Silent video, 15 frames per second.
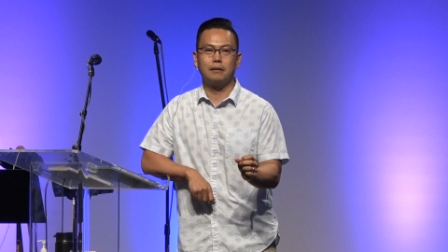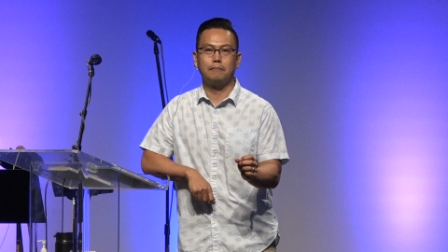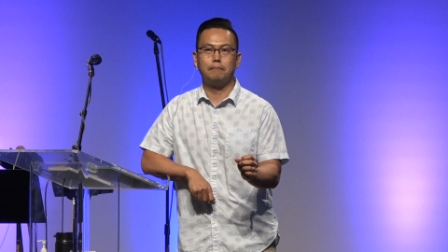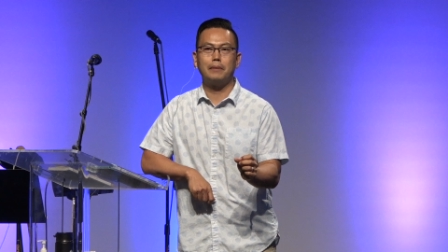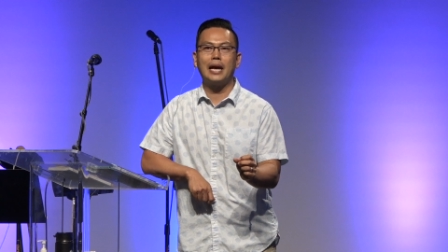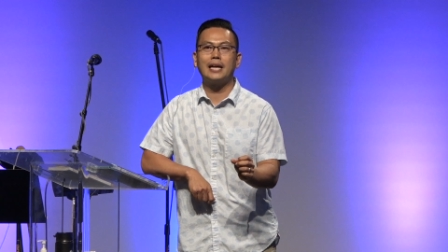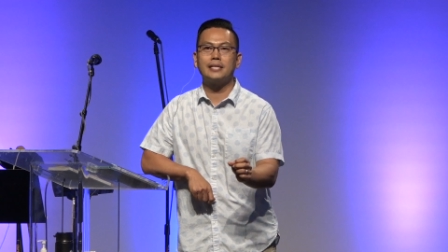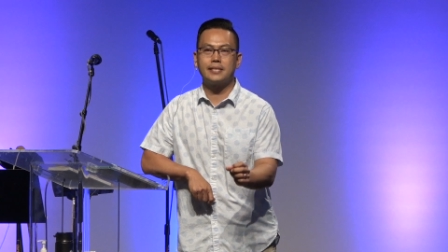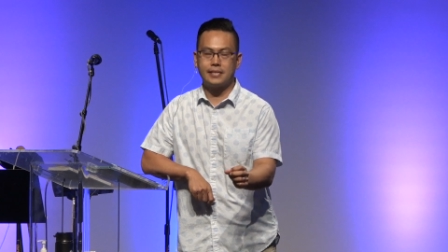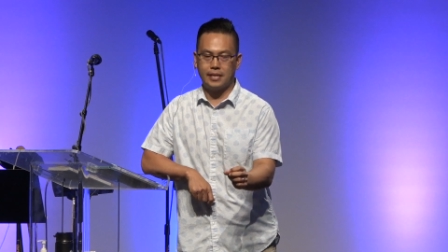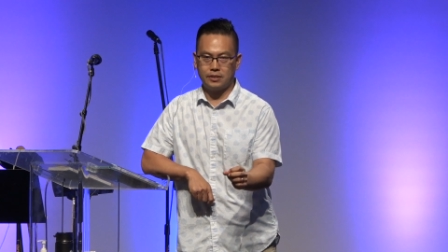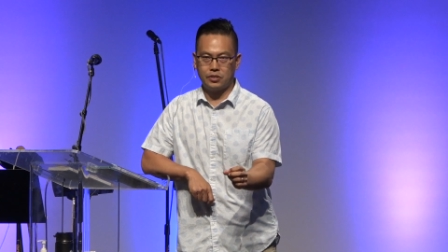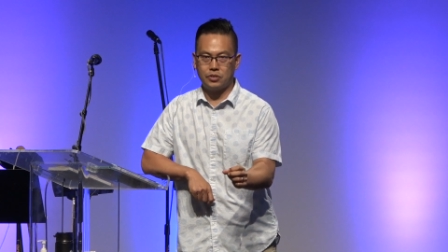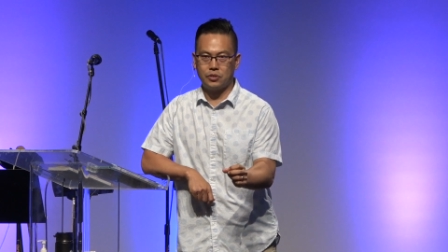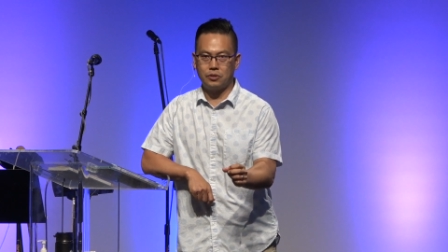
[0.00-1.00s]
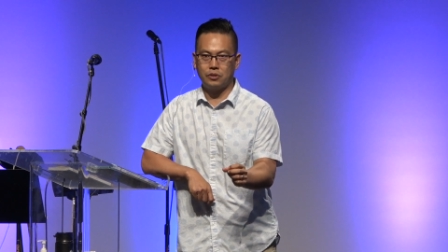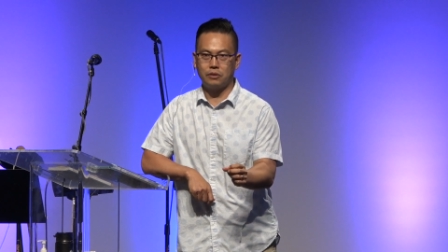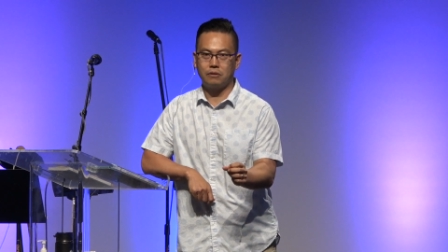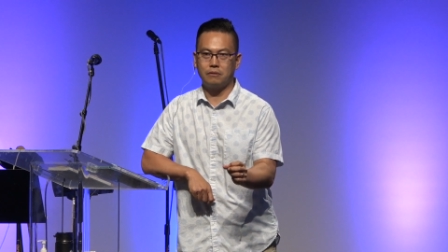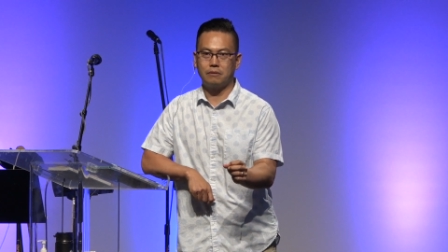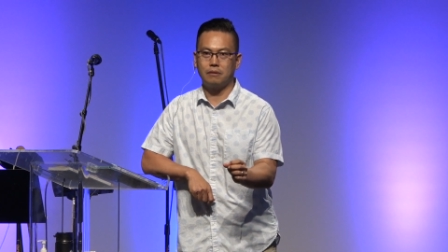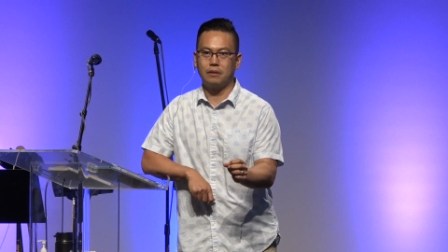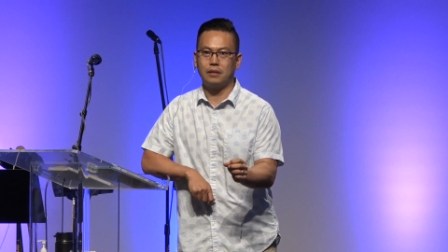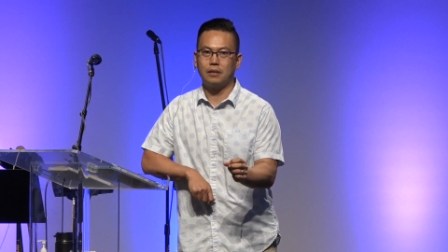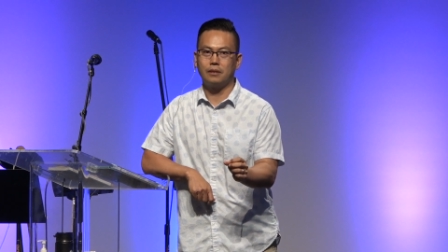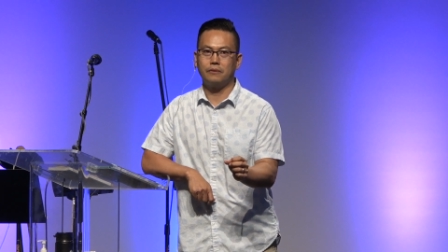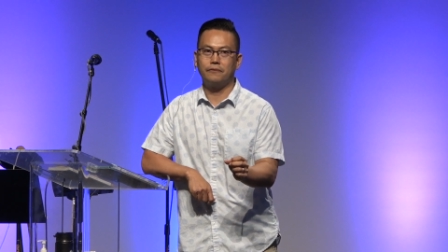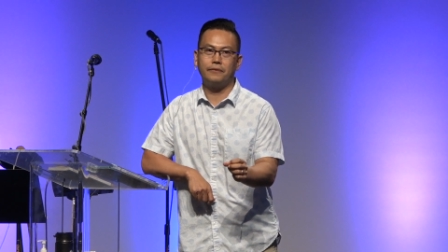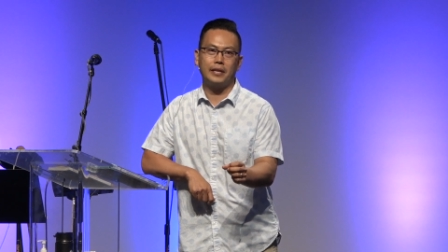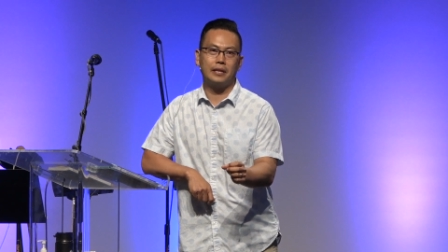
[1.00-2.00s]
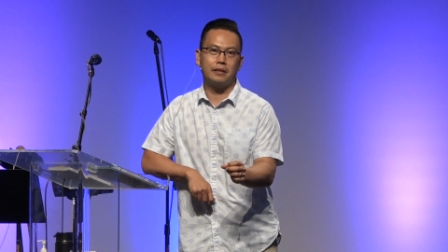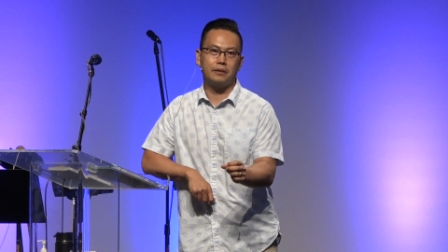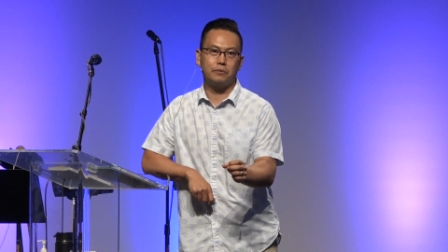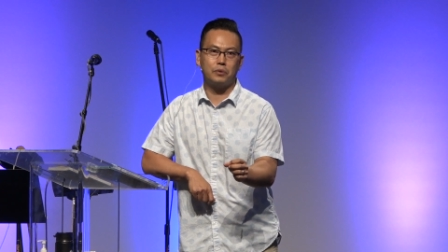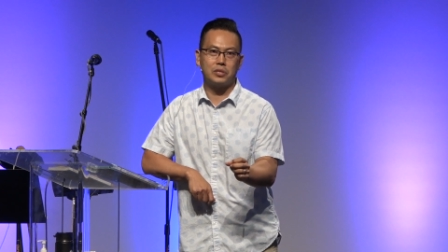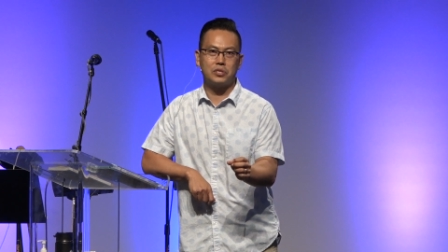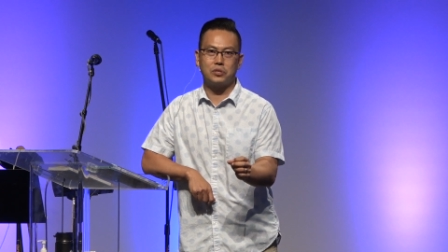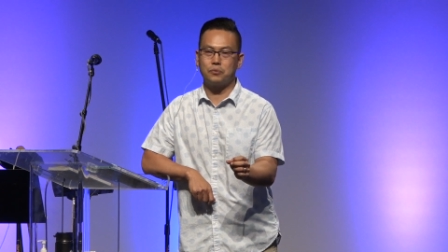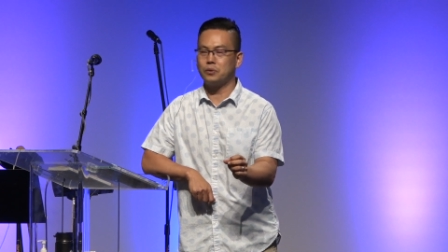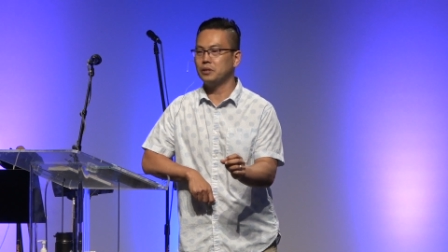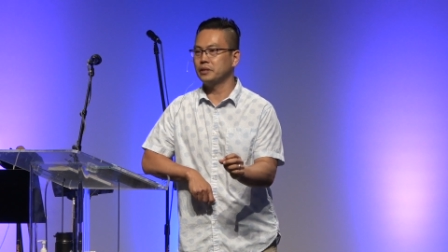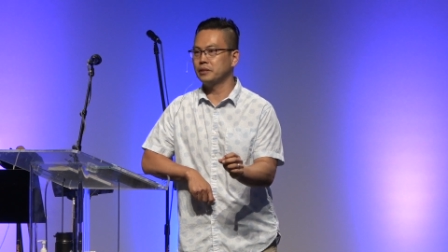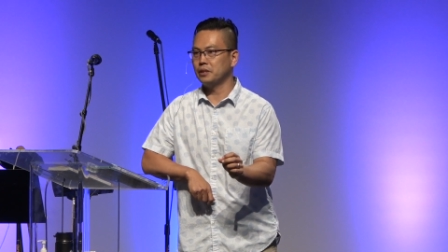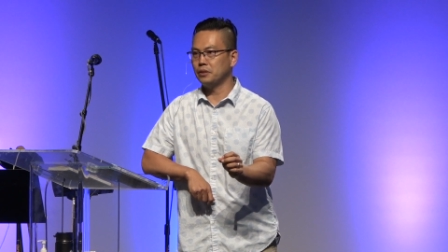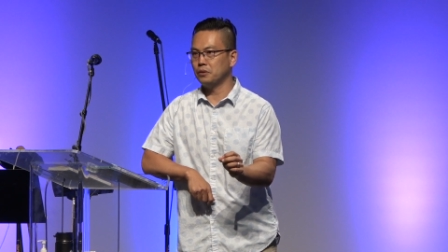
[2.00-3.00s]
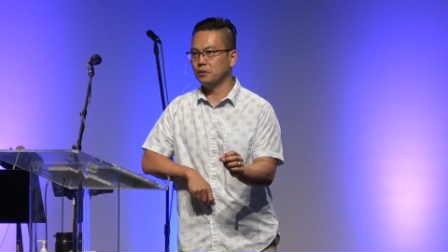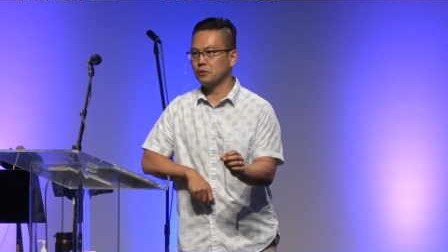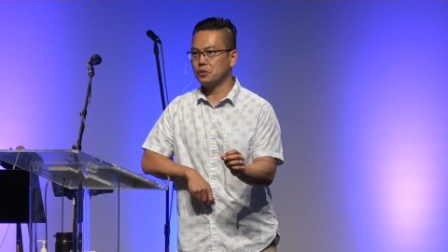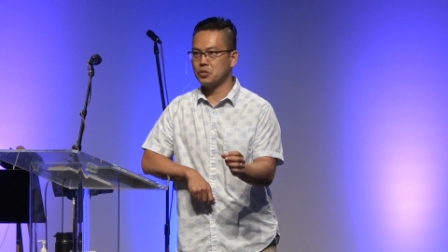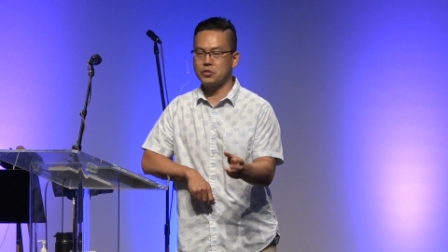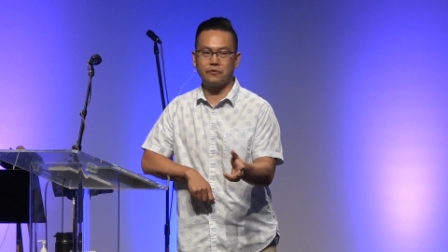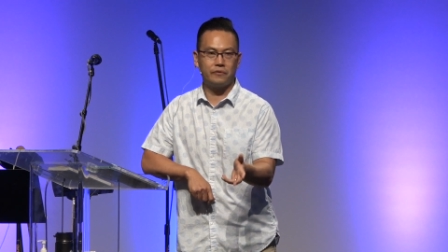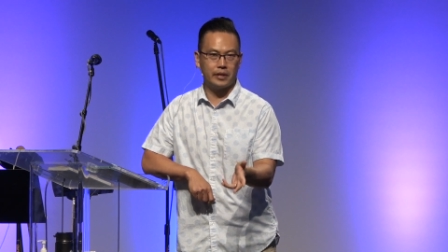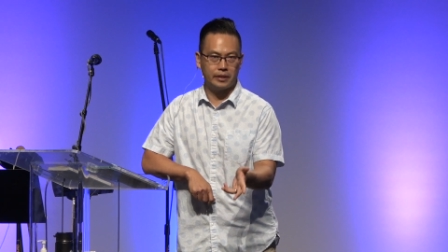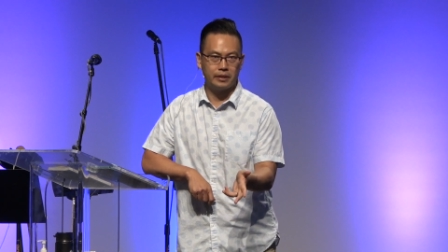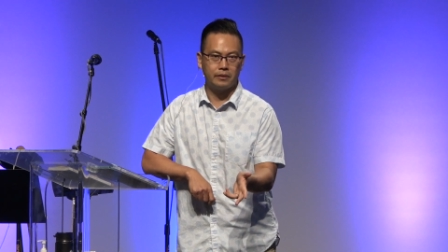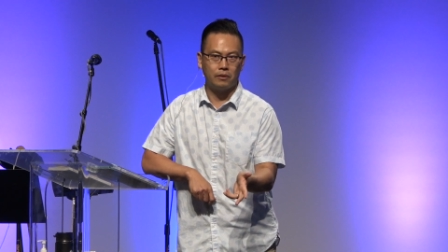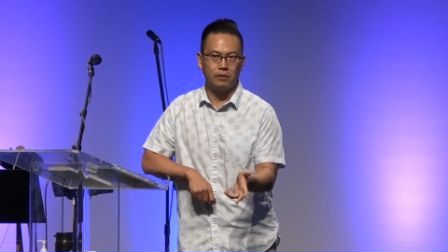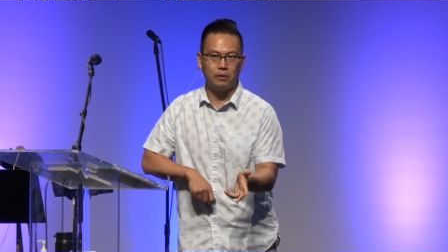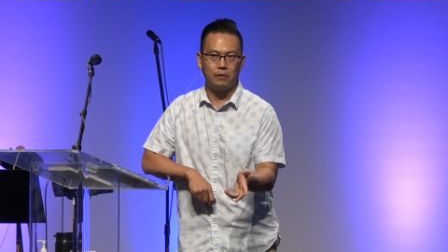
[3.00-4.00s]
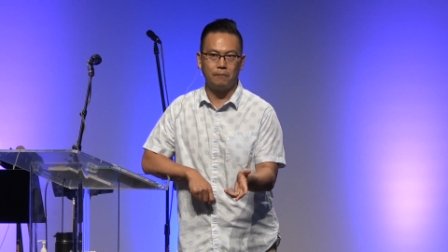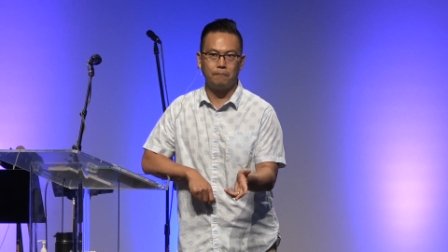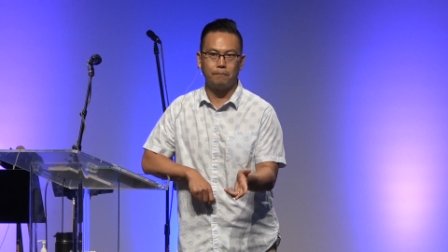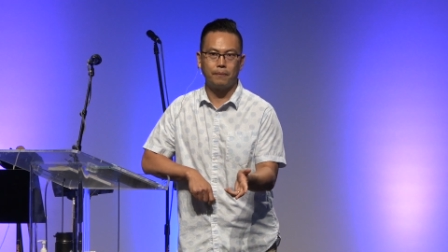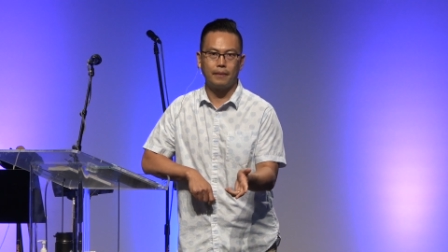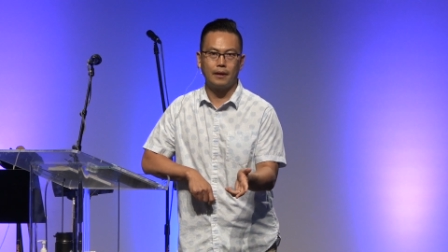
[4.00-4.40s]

man centered faith, which is really no Christian faith at all.